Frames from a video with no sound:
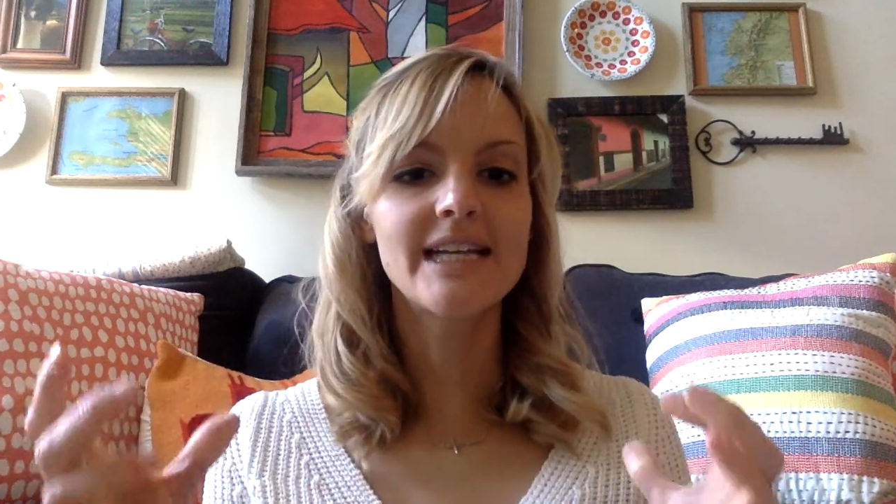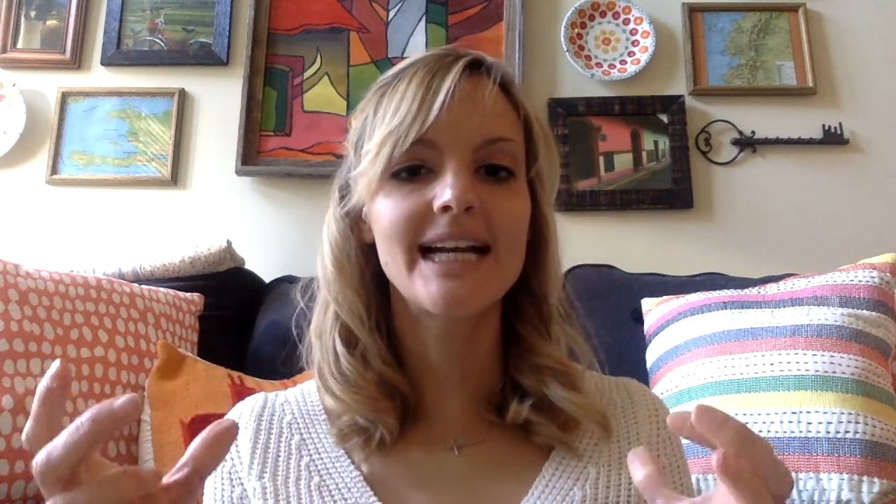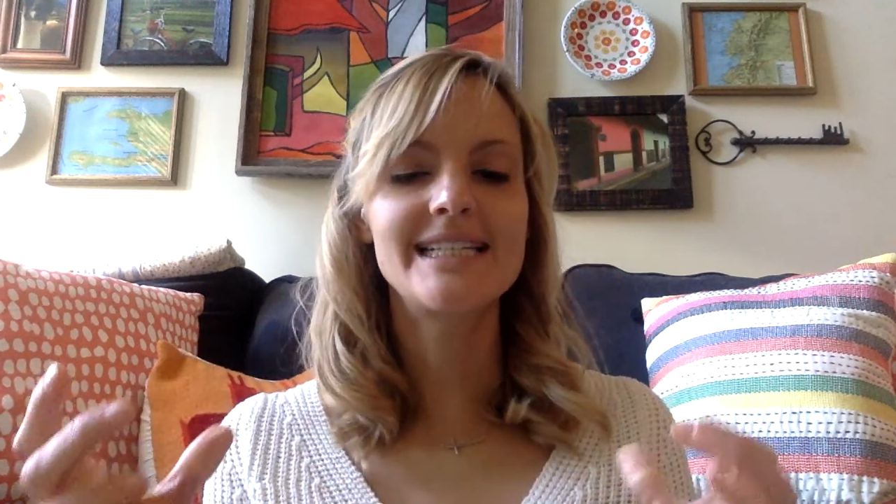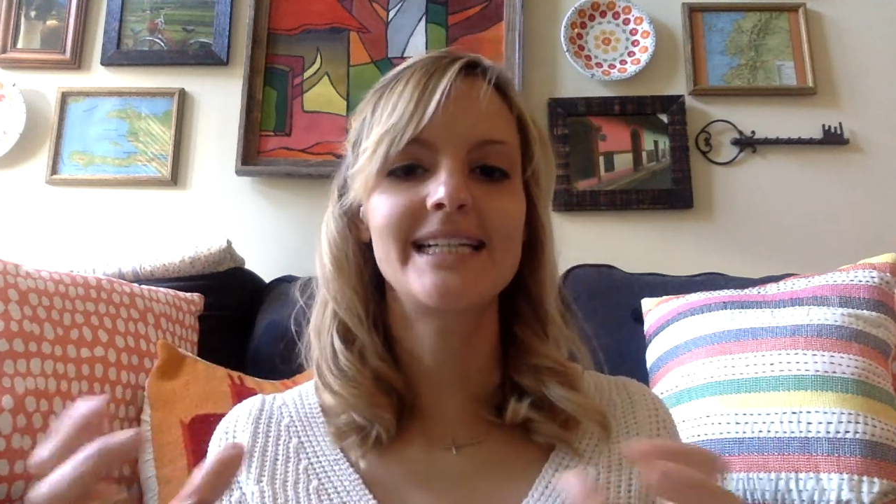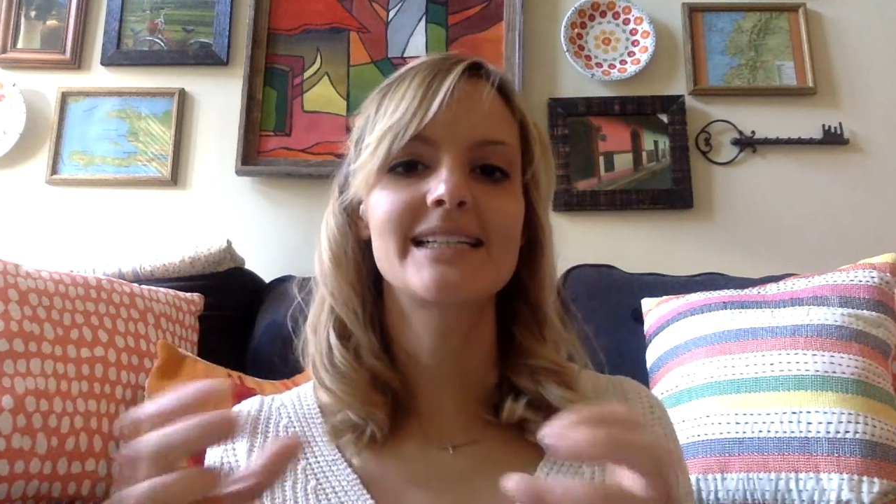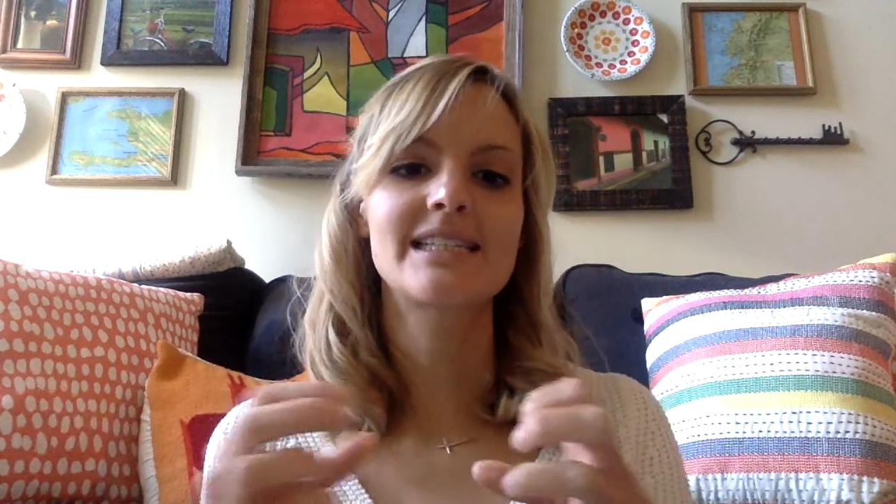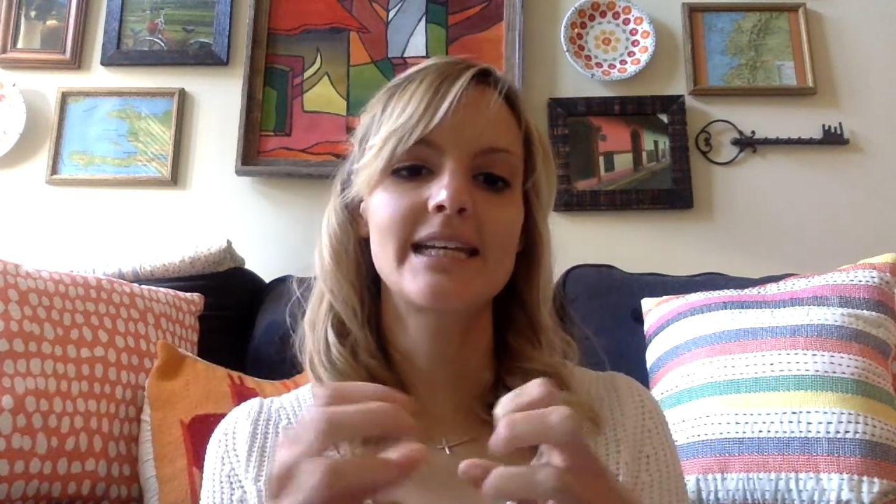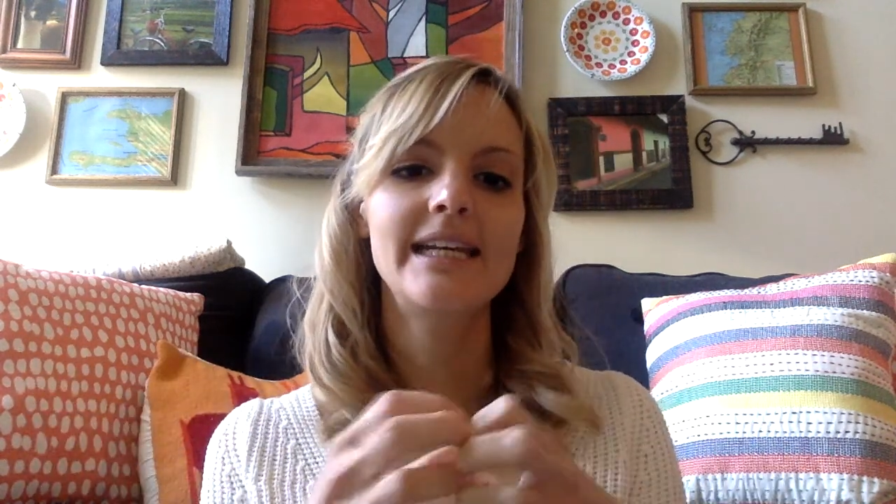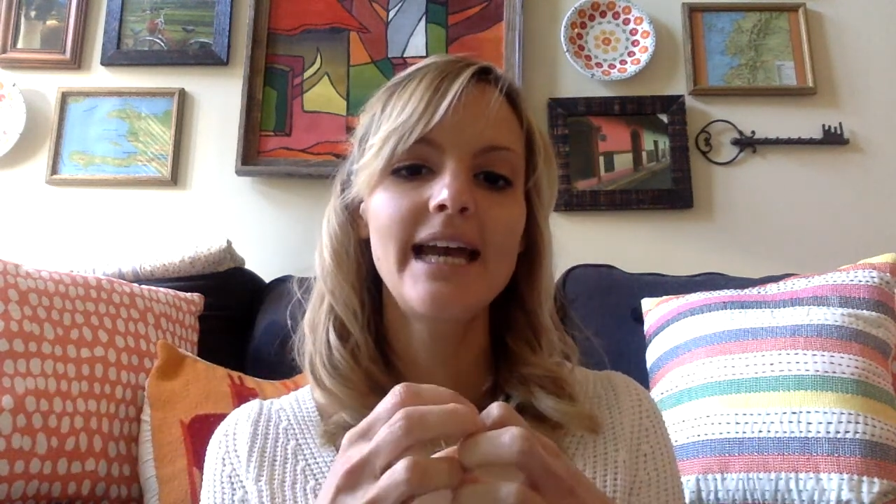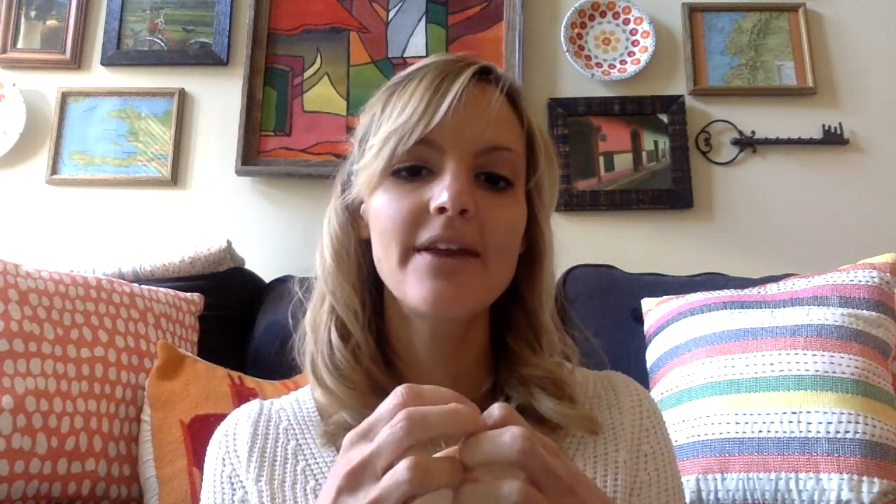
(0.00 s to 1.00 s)
ideas
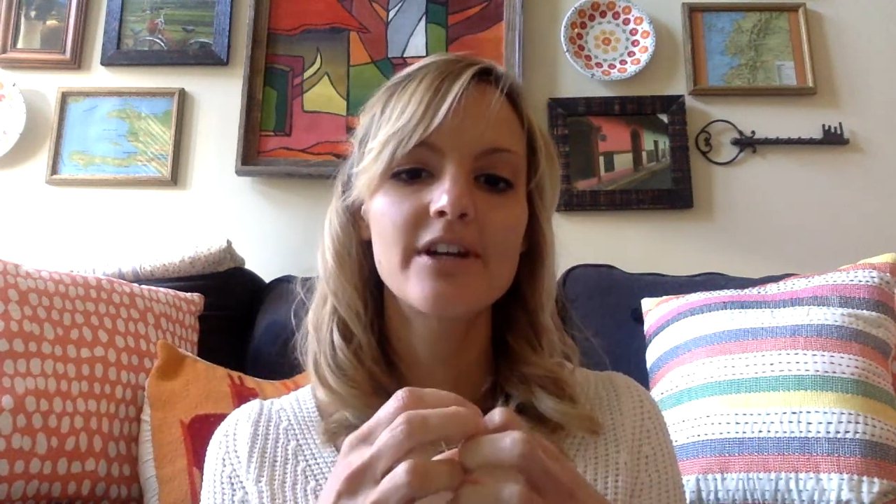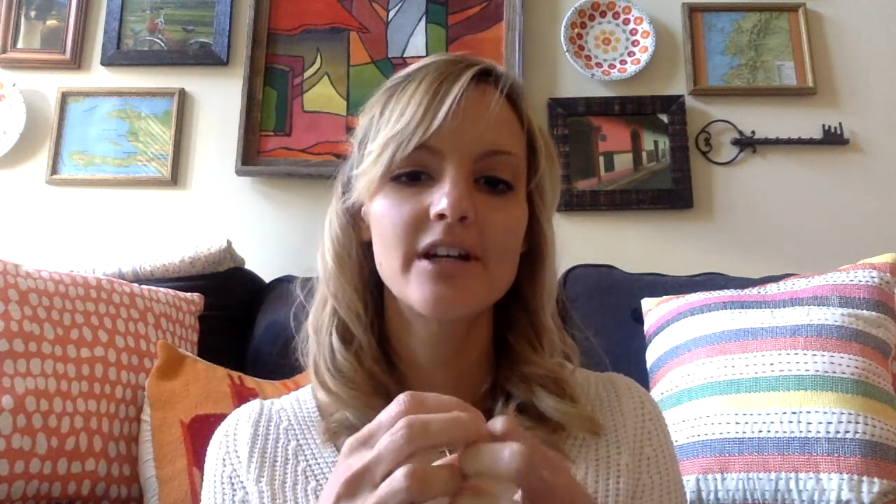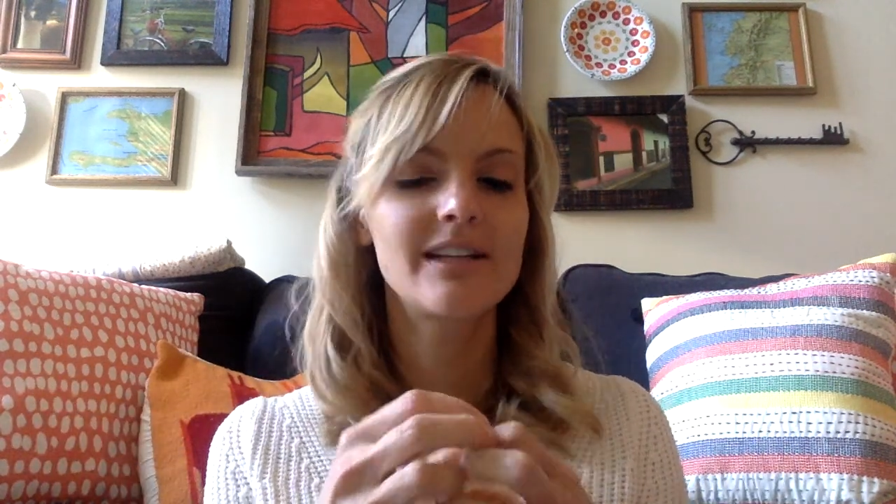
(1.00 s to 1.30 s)
together